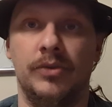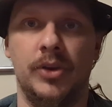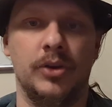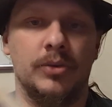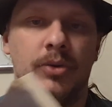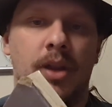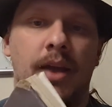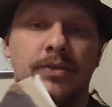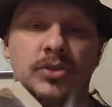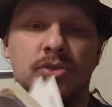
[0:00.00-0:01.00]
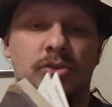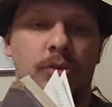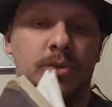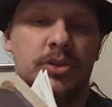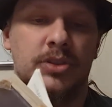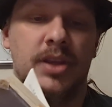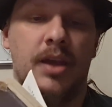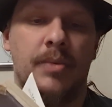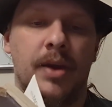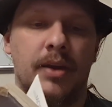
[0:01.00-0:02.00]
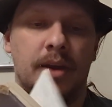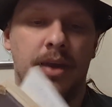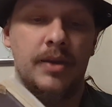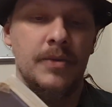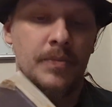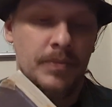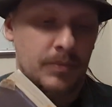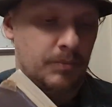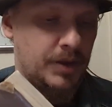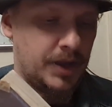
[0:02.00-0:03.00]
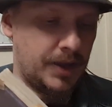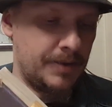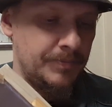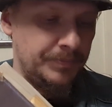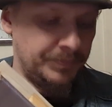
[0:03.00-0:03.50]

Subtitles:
Know Your Role. I have so much to say about it, but